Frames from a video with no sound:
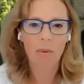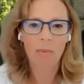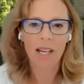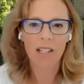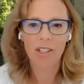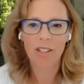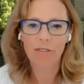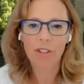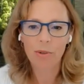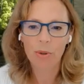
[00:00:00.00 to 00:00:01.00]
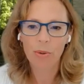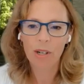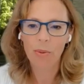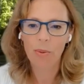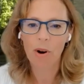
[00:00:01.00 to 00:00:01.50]
will make just a few
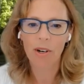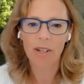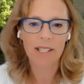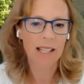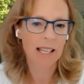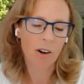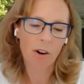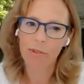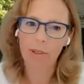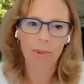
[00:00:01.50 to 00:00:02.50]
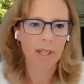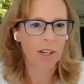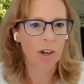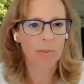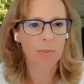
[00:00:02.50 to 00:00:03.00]
quick remarks and then hopefully we
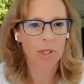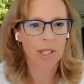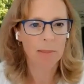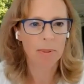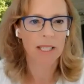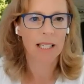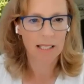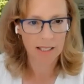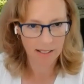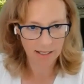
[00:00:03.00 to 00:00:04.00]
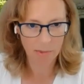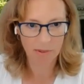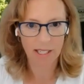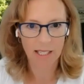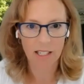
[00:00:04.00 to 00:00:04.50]
can go more deeply into
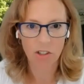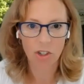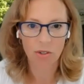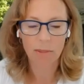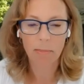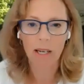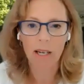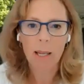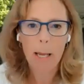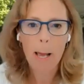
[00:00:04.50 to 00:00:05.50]
some of these issues. But